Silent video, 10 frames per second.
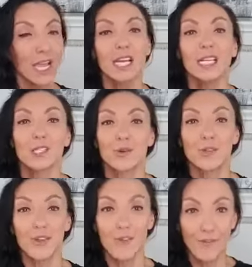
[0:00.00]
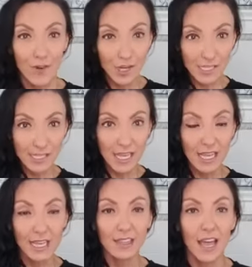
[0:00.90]
So the first
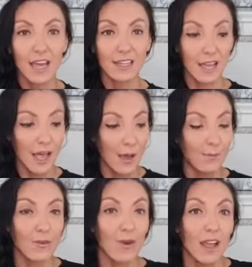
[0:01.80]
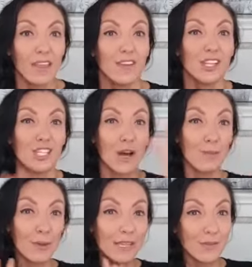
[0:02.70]
thing that before I even
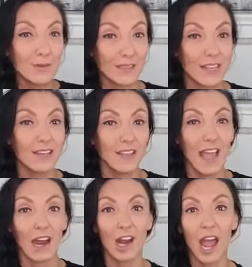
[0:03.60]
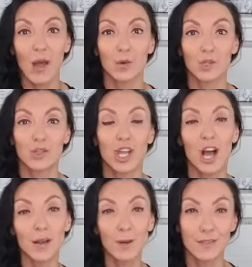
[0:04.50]
jump into skincare, I want to talk
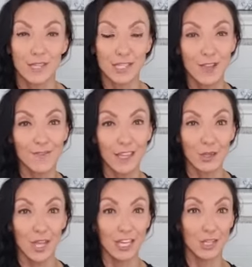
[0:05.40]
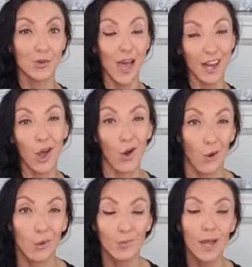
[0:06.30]
about the stuff that you can do at
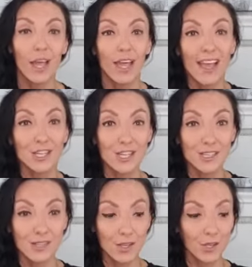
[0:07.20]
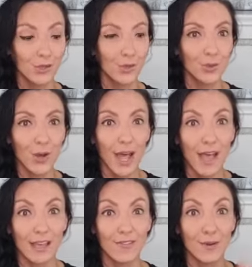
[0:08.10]
home just to
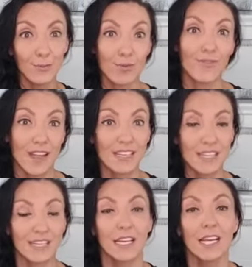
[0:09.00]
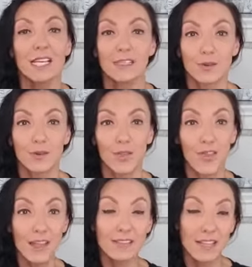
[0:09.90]
even prevent it. So
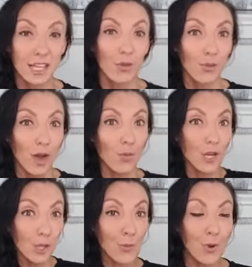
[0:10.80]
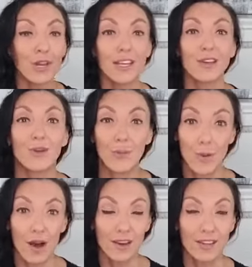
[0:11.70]
things like what you put in your
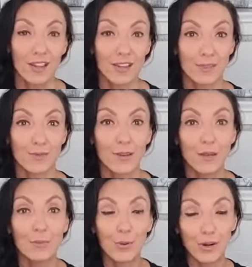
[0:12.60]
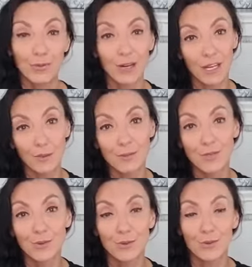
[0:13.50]
body is really important when it comes
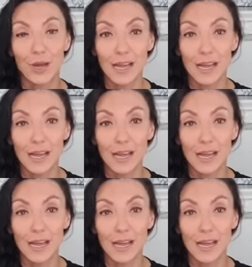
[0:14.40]
to